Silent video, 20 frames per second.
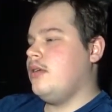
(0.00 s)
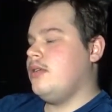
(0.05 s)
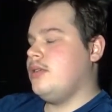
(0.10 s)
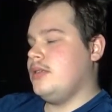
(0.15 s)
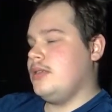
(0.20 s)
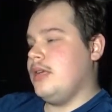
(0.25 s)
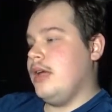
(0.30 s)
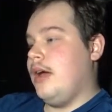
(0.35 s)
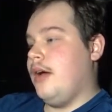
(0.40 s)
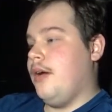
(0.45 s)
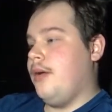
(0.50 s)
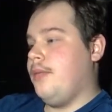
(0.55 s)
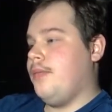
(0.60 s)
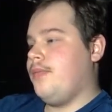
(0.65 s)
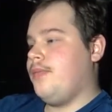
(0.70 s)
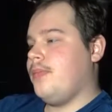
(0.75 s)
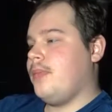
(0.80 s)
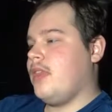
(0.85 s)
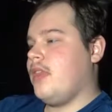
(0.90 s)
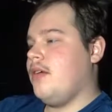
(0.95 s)
So,
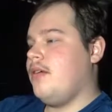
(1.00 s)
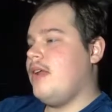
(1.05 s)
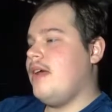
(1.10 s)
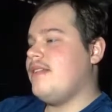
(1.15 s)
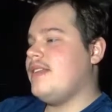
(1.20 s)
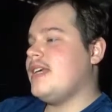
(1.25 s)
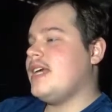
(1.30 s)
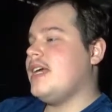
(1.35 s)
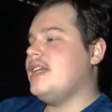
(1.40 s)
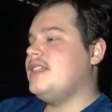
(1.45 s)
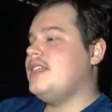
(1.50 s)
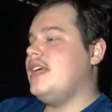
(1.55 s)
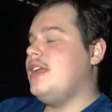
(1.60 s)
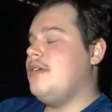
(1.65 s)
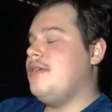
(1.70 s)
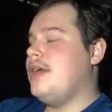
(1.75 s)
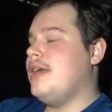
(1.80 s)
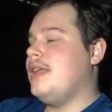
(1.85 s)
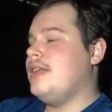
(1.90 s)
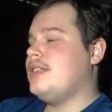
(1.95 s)
I'm gonna have to
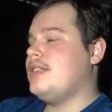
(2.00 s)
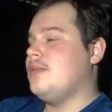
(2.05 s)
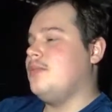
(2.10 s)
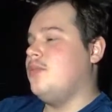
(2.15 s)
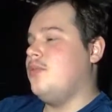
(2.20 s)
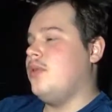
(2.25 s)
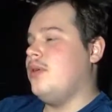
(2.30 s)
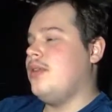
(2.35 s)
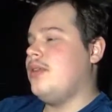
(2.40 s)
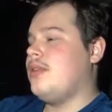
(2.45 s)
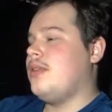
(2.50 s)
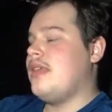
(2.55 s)
continue getting some wood,